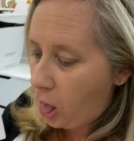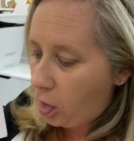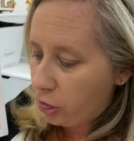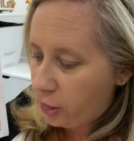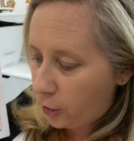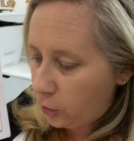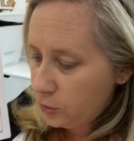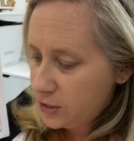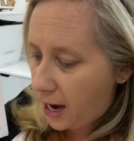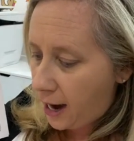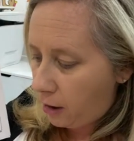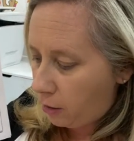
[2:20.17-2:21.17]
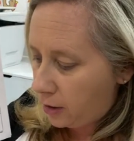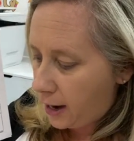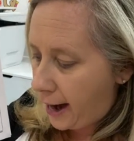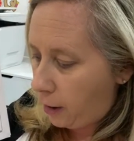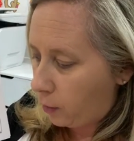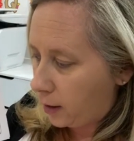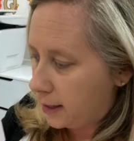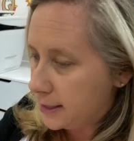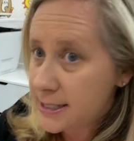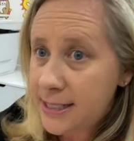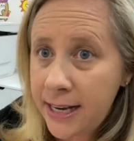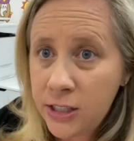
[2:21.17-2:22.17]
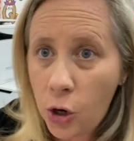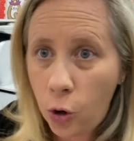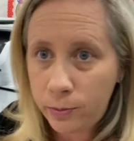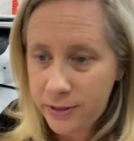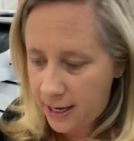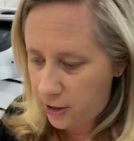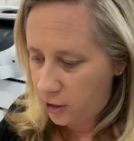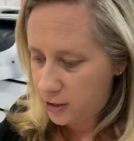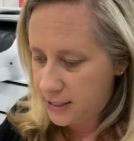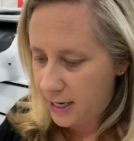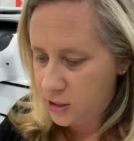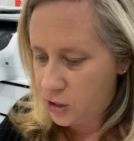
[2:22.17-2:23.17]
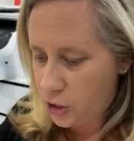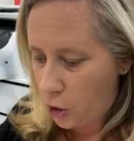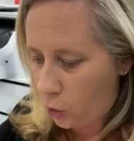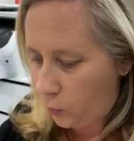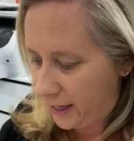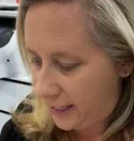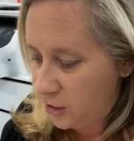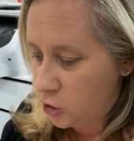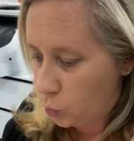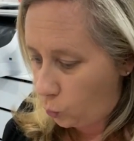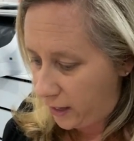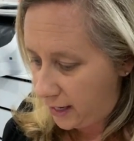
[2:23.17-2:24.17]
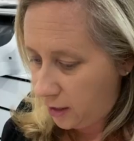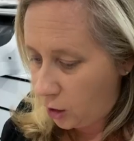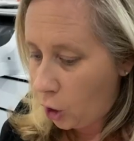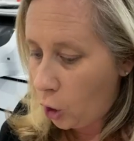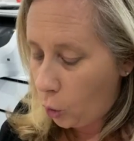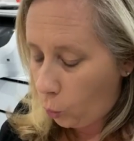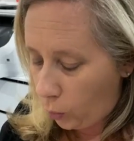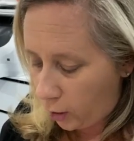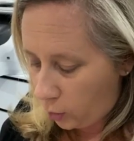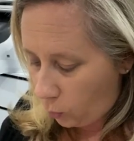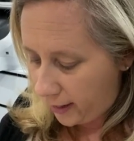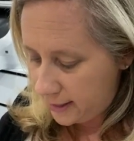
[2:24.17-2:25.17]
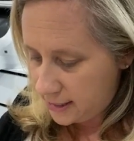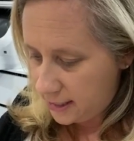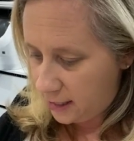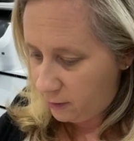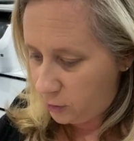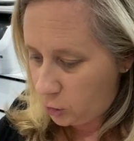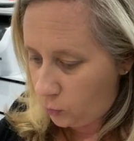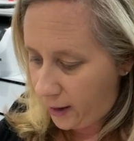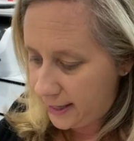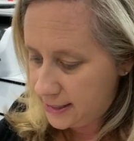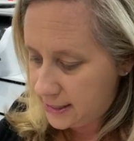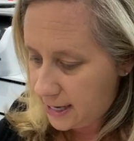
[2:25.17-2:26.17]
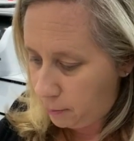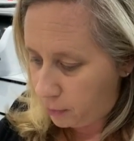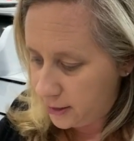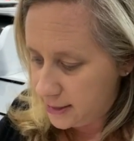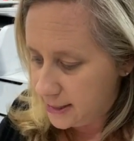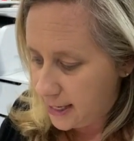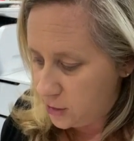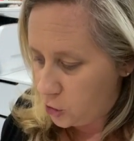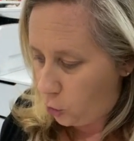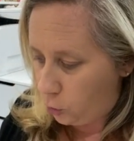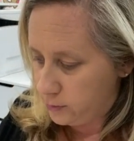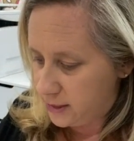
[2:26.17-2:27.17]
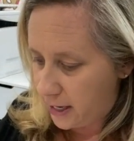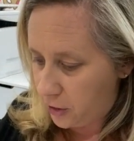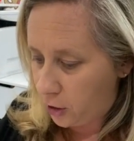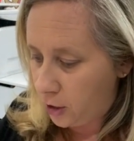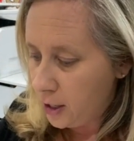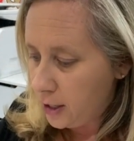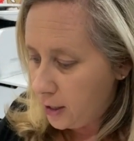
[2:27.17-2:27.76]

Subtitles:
Those are our send home centers. And so each week we're going to give you a separate send home center.